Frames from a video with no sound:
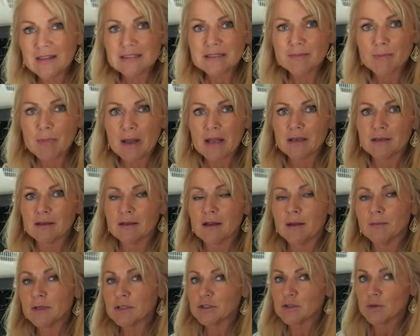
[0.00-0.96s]
this button,
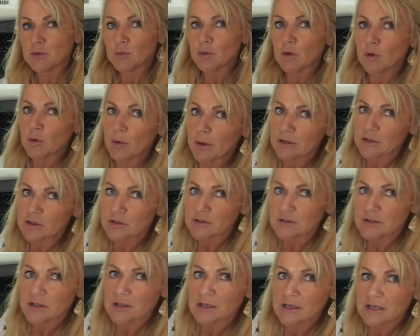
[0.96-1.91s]
I'm going to do it real quick
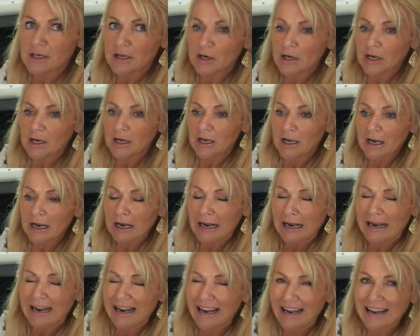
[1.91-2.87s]
just so you can hear
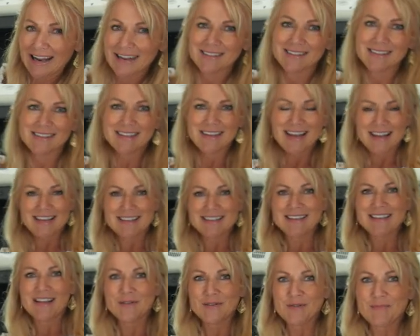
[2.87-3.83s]
it. Kind of
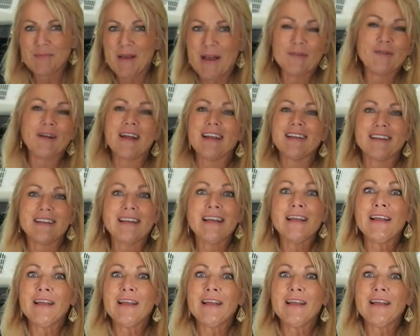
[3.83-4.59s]
sounds bad, right?